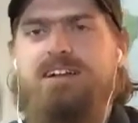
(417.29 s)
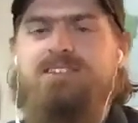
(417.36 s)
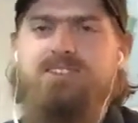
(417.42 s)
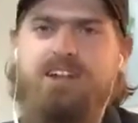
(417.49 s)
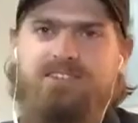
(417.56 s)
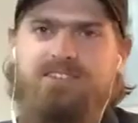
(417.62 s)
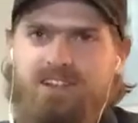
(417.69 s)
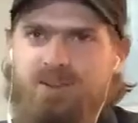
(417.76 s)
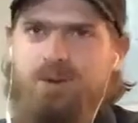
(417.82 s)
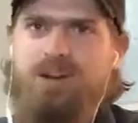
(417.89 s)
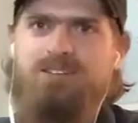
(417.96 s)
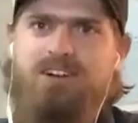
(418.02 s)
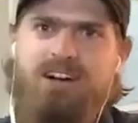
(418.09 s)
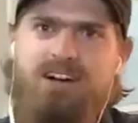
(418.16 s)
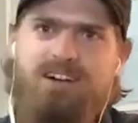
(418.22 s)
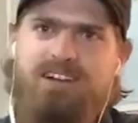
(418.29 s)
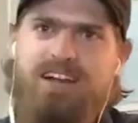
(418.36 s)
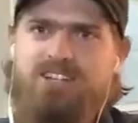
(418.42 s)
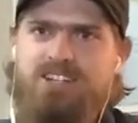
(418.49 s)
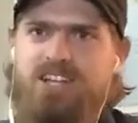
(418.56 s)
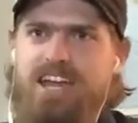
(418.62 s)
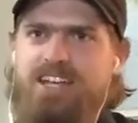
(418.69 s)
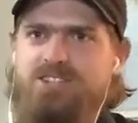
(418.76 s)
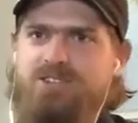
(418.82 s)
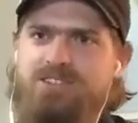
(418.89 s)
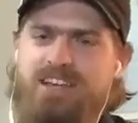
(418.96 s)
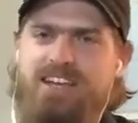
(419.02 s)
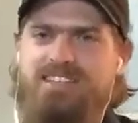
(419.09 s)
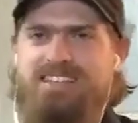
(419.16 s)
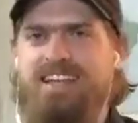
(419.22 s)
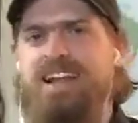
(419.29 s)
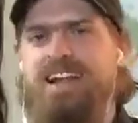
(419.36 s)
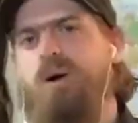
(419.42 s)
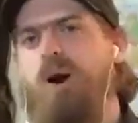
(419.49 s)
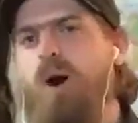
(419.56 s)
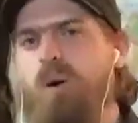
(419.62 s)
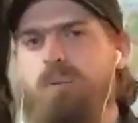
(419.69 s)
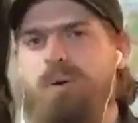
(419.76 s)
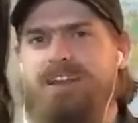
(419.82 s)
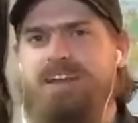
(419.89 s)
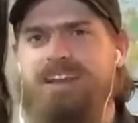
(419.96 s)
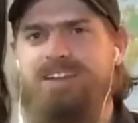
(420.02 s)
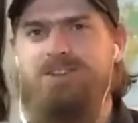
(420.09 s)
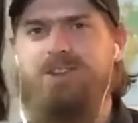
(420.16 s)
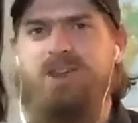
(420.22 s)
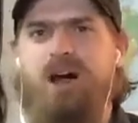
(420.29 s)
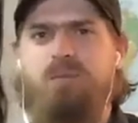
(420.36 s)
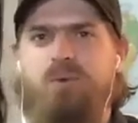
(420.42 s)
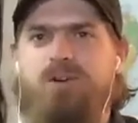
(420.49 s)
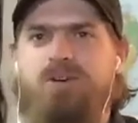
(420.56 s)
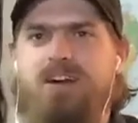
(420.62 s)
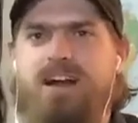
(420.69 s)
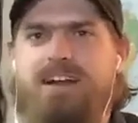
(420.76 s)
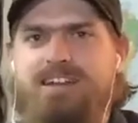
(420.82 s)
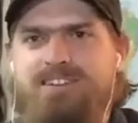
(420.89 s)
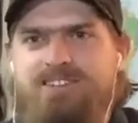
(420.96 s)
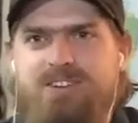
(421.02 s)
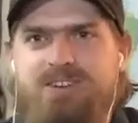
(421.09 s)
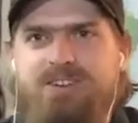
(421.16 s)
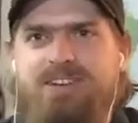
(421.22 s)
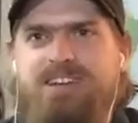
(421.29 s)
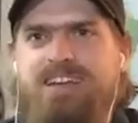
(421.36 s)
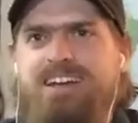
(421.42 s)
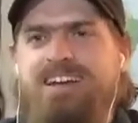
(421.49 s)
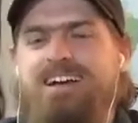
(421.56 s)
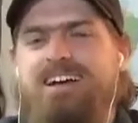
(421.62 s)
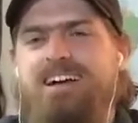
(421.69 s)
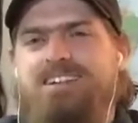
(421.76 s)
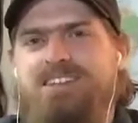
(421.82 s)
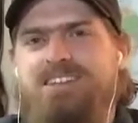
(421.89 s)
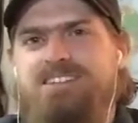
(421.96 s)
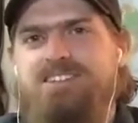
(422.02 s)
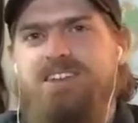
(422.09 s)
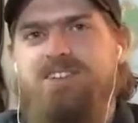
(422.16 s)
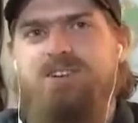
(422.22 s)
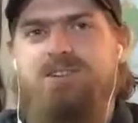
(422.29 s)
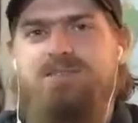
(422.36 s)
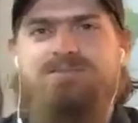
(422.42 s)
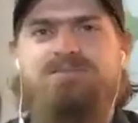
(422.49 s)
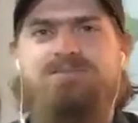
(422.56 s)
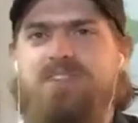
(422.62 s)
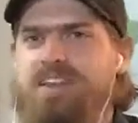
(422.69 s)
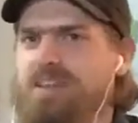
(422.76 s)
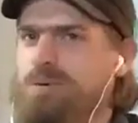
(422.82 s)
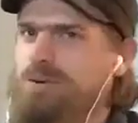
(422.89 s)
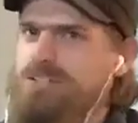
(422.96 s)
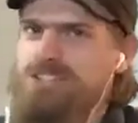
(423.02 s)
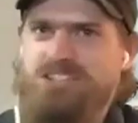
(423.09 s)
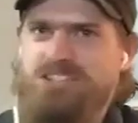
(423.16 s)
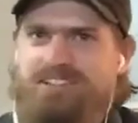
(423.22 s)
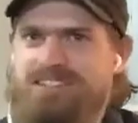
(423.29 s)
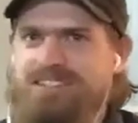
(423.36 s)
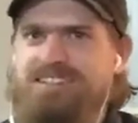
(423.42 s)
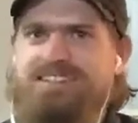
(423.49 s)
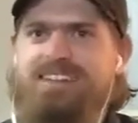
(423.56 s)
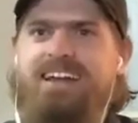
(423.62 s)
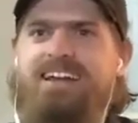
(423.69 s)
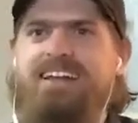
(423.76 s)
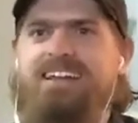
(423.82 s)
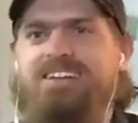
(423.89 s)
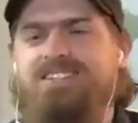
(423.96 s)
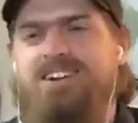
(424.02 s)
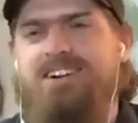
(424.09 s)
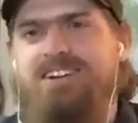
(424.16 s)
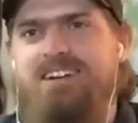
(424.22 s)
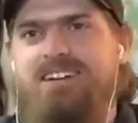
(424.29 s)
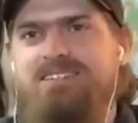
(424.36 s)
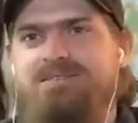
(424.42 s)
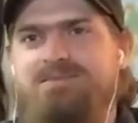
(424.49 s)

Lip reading: So that's another one of our educational things. And I'm hoping to get into a lot more writing soon. So that's another thing that we're just kind of getting started on.